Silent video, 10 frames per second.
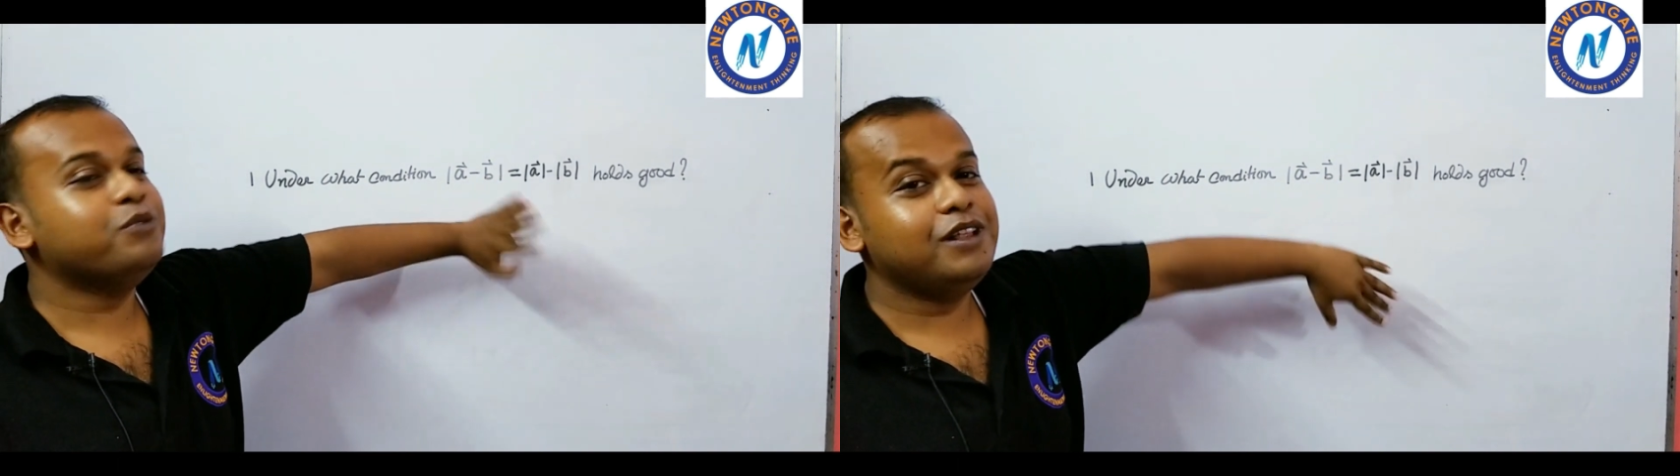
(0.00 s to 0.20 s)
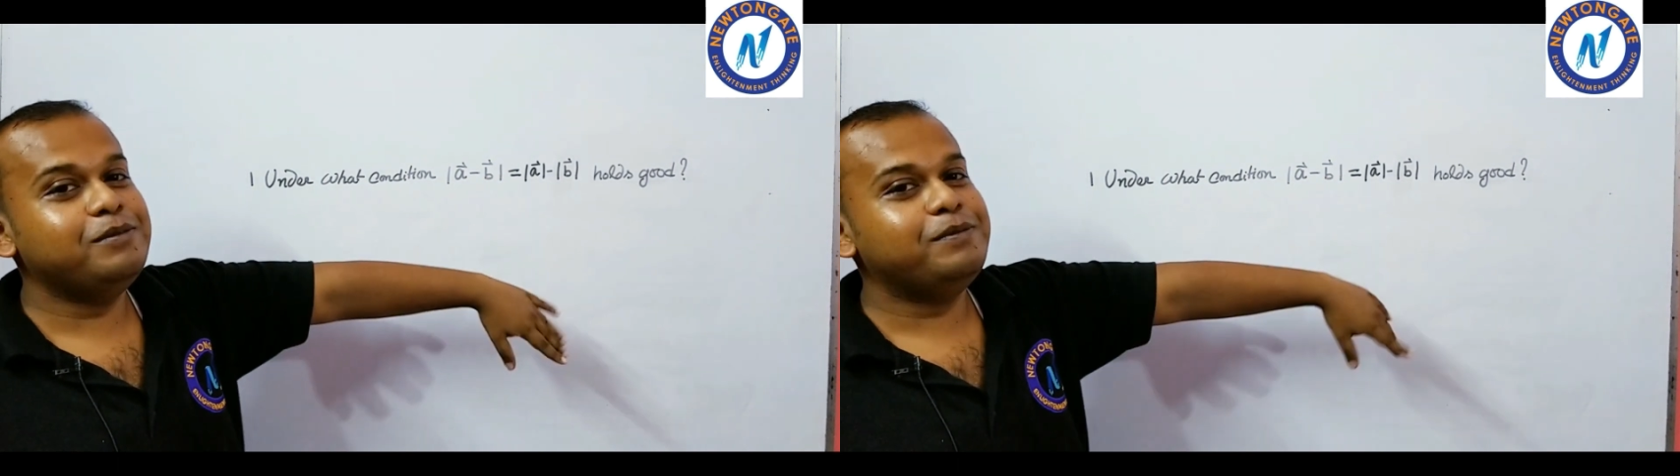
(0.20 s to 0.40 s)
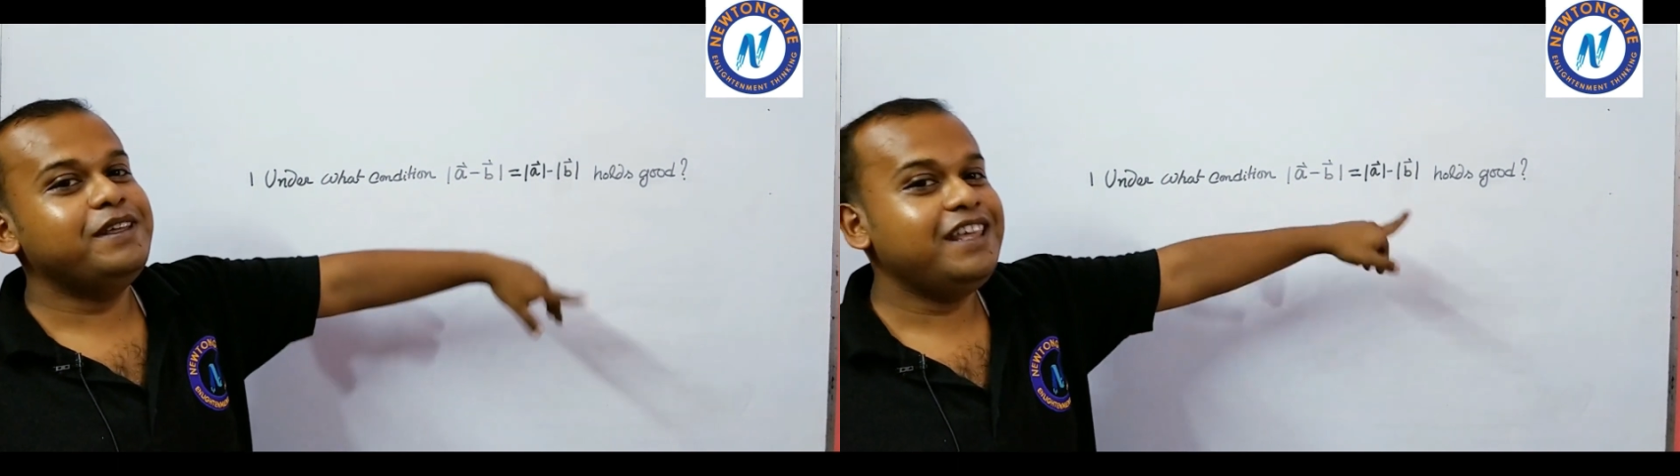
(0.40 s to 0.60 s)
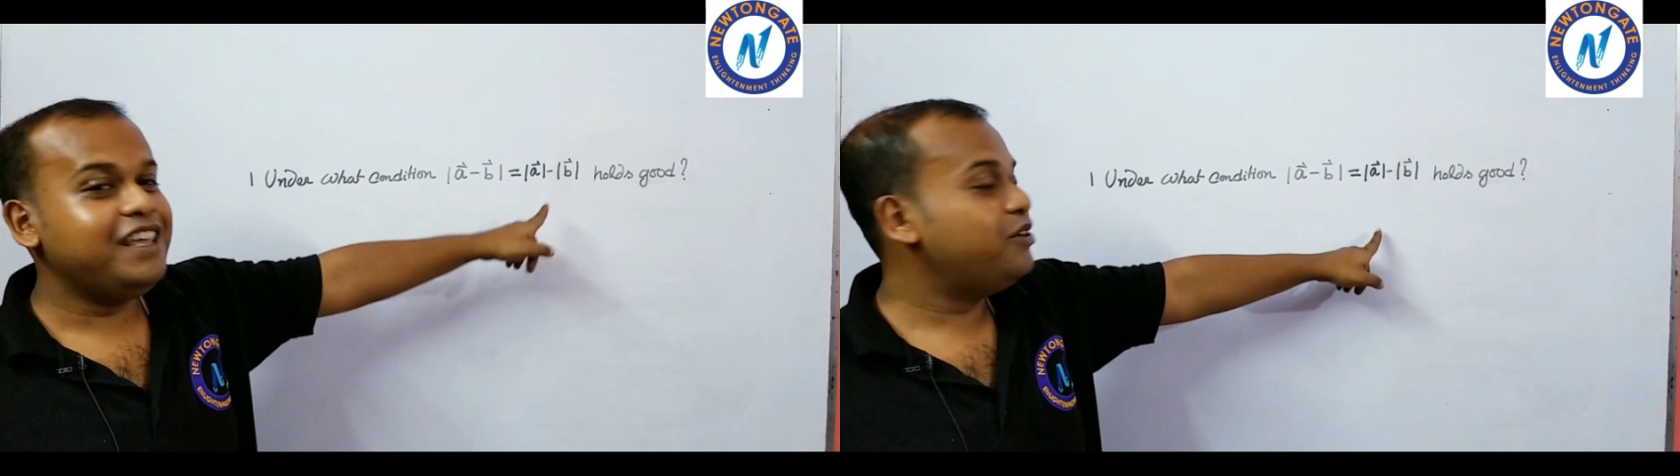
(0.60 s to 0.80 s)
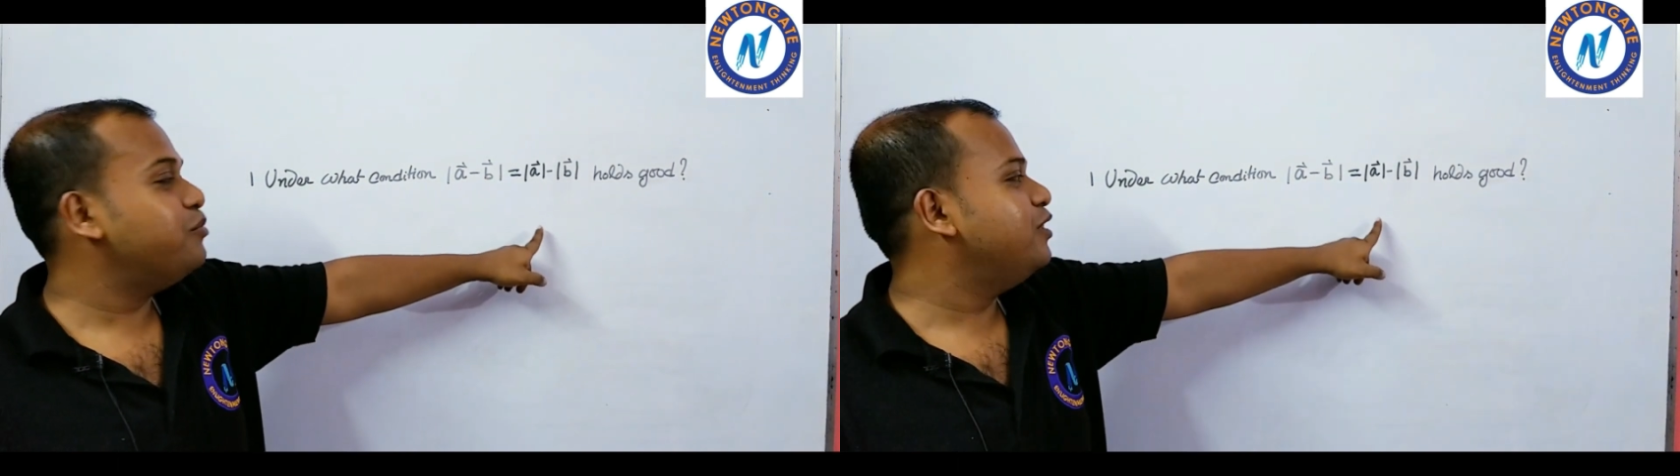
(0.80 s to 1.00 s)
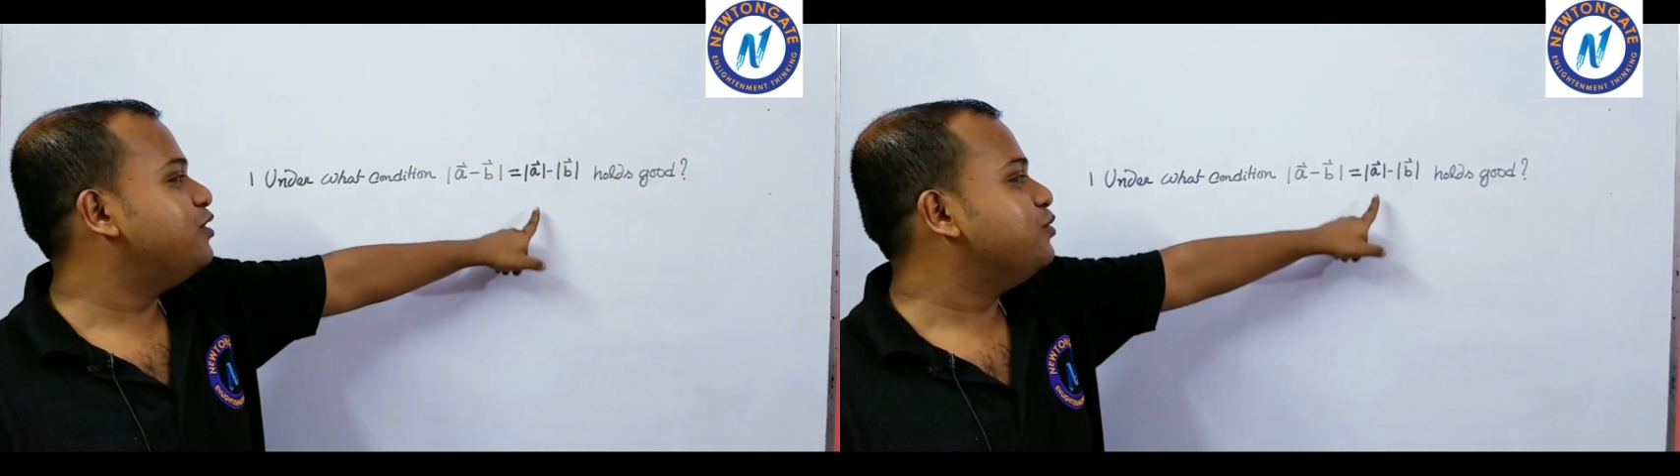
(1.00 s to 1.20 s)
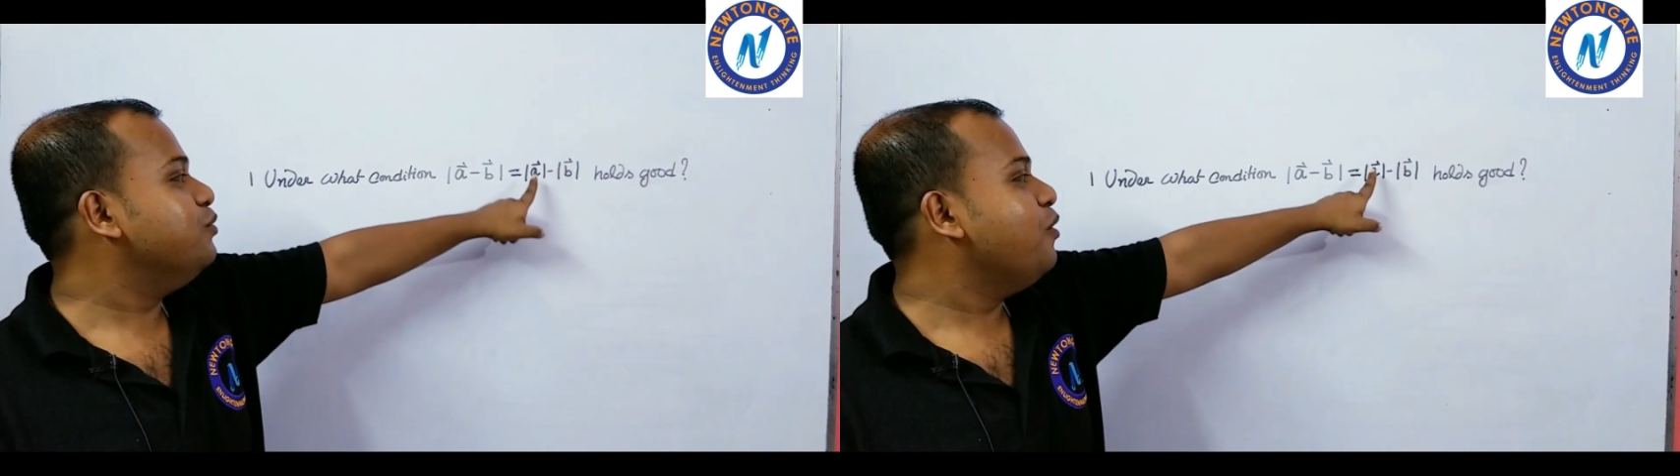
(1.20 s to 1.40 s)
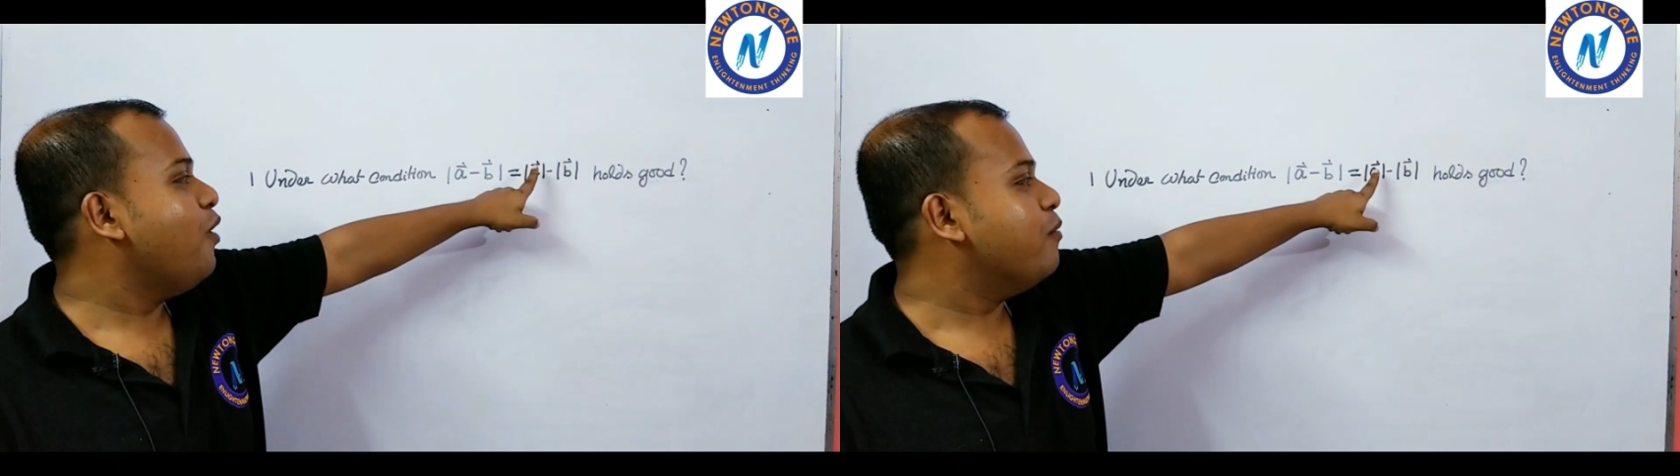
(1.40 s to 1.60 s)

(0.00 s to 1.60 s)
will be equal to